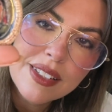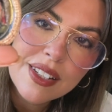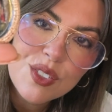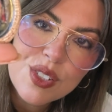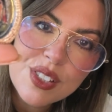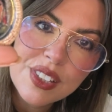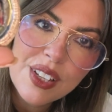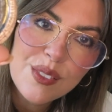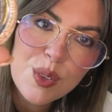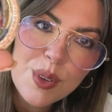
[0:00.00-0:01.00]
And I just
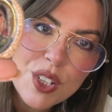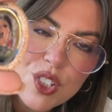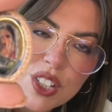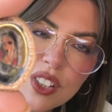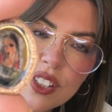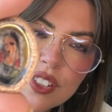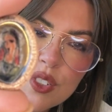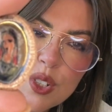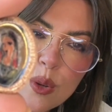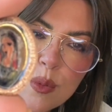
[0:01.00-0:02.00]
love the way she
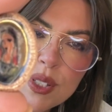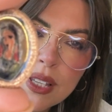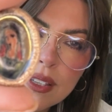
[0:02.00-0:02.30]
looks. She's almost